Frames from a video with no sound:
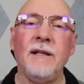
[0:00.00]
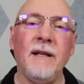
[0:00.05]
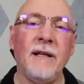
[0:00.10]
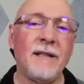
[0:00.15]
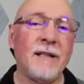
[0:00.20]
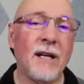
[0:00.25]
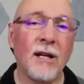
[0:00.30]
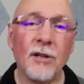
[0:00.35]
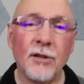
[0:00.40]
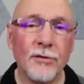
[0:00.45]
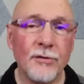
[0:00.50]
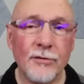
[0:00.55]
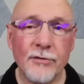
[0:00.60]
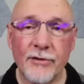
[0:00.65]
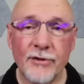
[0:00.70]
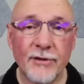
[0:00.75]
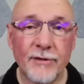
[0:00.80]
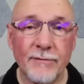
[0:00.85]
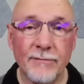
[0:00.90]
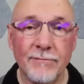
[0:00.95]

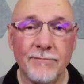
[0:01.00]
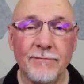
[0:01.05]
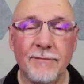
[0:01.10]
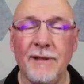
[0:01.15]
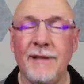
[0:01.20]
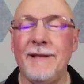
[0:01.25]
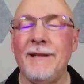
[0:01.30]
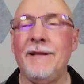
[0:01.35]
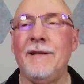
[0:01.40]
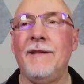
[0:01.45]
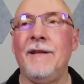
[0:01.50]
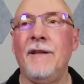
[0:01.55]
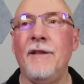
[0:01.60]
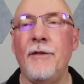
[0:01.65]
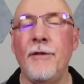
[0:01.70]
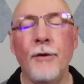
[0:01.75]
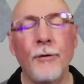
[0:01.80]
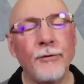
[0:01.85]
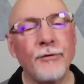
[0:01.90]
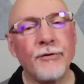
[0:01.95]
colors,
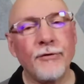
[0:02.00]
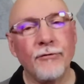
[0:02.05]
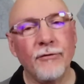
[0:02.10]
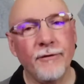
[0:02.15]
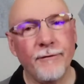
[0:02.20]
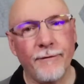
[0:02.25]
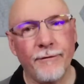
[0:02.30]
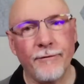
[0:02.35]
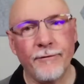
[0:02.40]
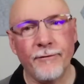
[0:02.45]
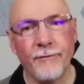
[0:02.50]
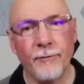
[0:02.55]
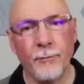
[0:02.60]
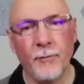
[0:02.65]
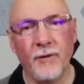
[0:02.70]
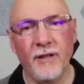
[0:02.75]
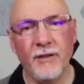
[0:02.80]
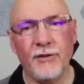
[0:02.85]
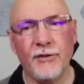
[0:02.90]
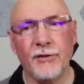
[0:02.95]
those are
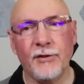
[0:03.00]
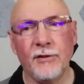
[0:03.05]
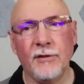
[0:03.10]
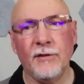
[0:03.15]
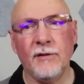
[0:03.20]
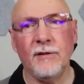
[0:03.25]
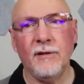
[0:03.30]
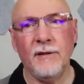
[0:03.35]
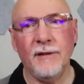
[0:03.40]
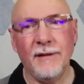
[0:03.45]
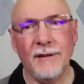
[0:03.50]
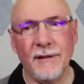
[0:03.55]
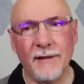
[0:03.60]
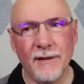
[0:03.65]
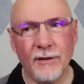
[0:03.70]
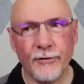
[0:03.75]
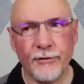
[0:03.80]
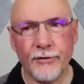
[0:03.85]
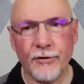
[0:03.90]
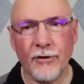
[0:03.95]
informational,
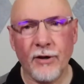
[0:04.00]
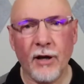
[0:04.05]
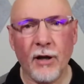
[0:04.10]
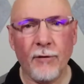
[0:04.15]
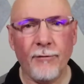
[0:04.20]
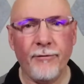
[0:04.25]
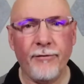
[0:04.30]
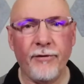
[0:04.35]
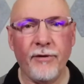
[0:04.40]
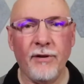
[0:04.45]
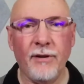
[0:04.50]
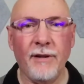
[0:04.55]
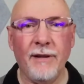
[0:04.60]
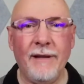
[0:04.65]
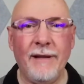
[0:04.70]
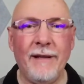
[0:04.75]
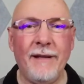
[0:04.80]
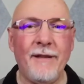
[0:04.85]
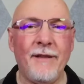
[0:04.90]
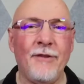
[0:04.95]
those are helpful.
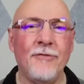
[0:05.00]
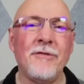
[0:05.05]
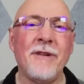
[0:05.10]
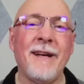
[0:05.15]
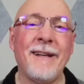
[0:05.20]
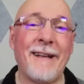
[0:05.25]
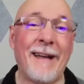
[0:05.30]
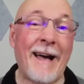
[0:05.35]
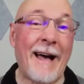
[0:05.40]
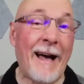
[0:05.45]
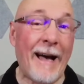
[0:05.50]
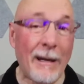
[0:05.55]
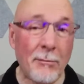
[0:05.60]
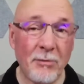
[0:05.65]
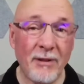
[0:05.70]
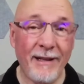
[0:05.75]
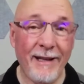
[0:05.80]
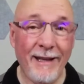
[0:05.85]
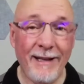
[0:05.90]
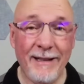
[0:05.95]
They're not
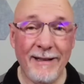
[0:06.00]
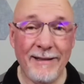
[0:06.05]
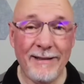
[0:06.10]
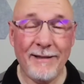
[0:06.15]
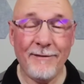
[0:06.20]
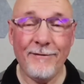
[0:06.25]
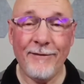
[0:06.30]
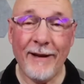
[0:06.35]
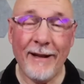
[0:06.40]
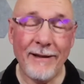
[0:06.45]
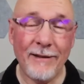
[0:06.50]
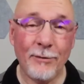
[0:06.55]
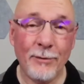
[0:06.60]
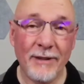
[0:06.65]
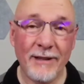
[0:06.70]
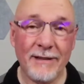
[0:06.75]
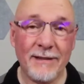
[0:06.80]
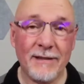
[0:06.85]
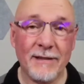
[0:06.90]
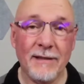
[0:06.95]
obligated to follow
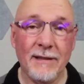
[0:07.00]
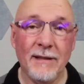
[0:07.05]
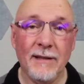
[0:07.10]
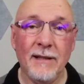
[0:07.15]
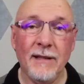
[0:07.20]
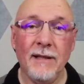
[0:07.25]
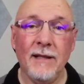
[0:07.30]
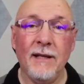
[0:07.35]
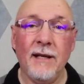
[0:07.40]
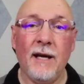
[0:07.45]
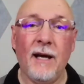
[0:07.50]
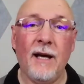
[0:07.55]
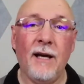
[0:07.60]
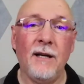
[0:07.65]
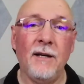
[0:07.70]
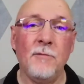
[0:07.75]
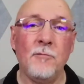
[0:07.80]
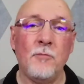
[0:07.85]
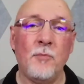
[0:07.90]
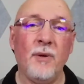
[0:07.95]
it.
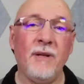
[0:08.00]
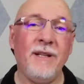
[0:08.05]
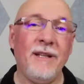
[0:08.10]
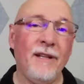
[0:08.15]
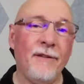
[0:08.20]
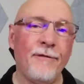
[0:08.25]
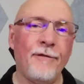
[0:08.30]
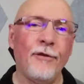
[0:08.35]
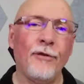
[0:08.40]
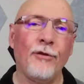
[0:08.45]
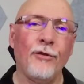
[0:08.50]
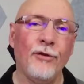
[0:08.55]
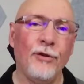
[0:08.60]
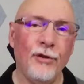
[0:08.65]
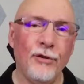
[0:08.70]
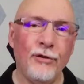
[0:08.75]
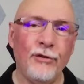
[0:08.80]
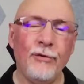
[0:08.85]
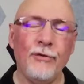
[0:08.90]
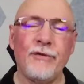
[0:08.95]
But if they're going
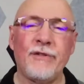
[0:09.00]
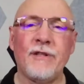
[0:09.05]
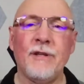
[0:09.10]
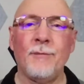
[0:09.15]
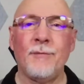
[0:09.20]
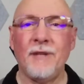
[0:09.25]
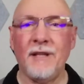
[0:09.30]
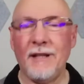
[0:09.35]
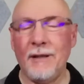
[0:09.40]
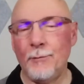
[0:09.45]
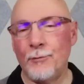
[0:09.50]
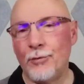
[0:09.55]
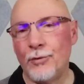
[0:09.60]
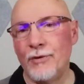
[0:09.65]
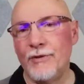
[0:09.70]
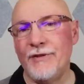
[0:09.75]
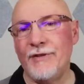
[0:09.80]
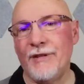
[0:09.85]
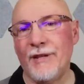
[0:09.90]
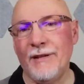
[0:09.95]
to do something and
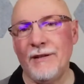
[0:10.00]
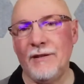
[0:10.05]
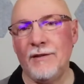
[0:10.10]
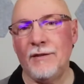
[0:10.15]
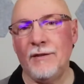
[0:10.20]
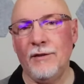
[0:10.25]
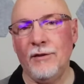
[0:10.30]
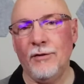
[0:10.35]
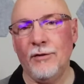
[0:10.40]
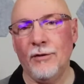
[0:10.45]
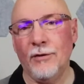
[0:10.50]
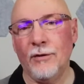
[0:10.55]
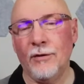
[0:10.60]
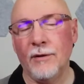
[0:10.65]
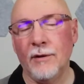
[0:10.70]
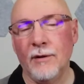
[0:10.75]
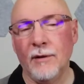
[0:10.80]
present your